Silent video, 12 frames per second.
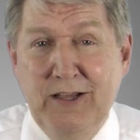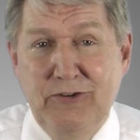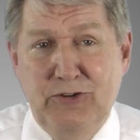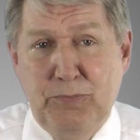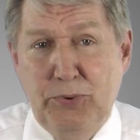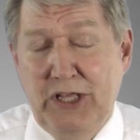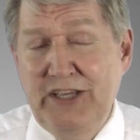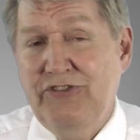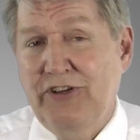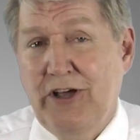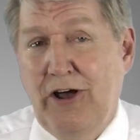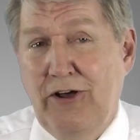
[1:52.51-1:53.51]
To place
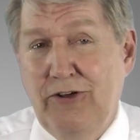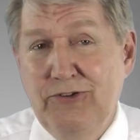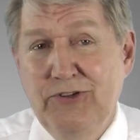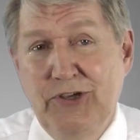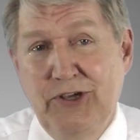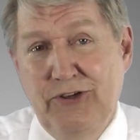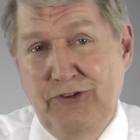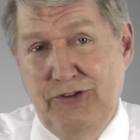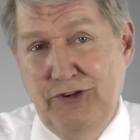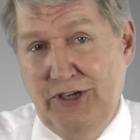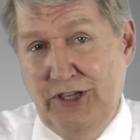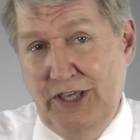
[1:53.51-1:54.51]
a call,
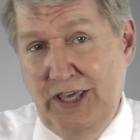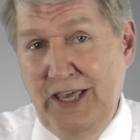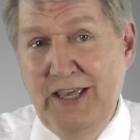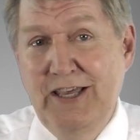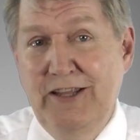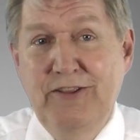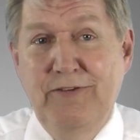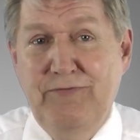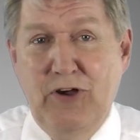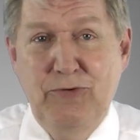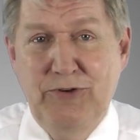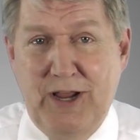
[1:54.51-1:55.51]
you key in the
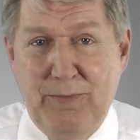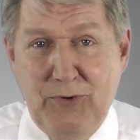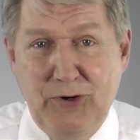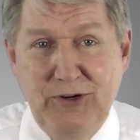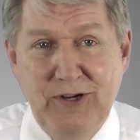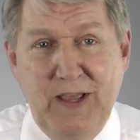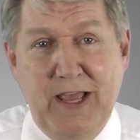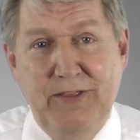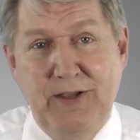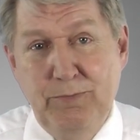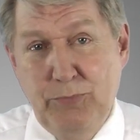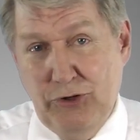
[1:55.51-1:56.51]
phone number and
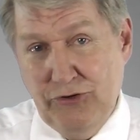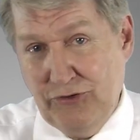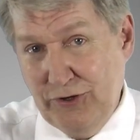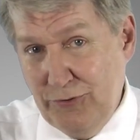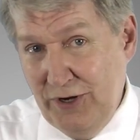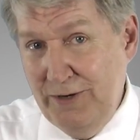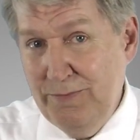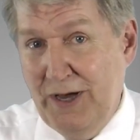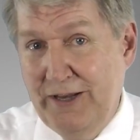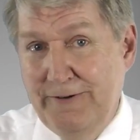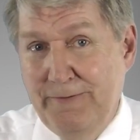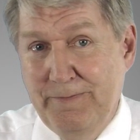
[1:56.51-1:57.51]
then push the green
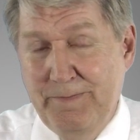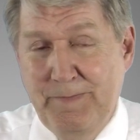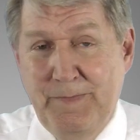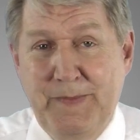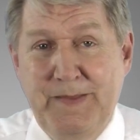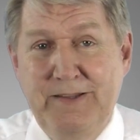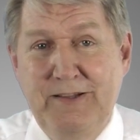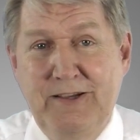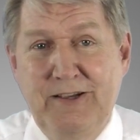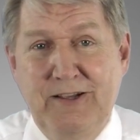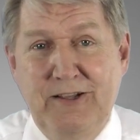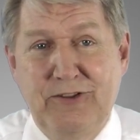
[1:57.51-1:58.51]
button.
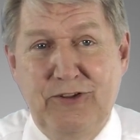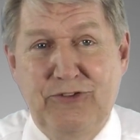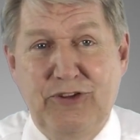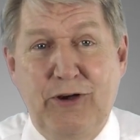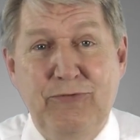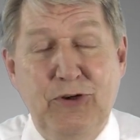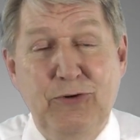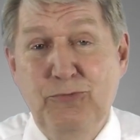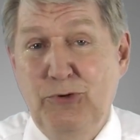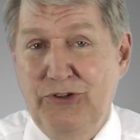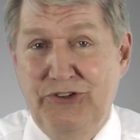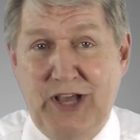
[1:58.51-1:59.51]
The cell
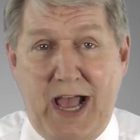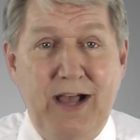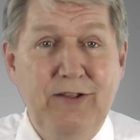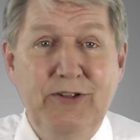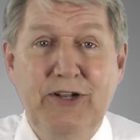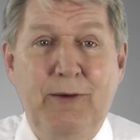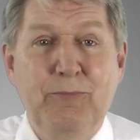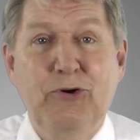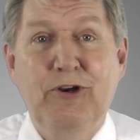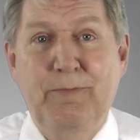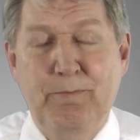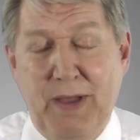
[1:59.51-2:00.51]
phone will dial the
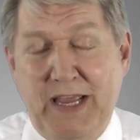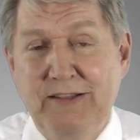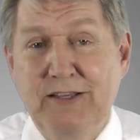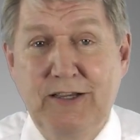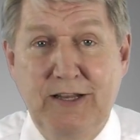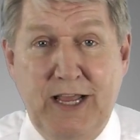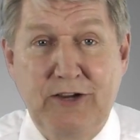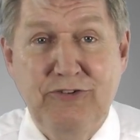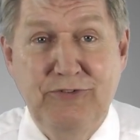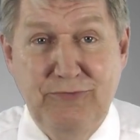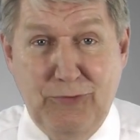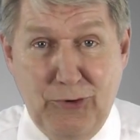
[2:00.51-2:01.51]
number and make the
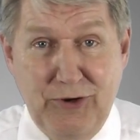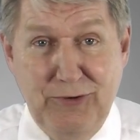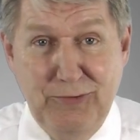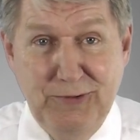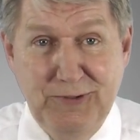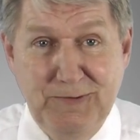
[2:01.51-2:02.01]
connection for you.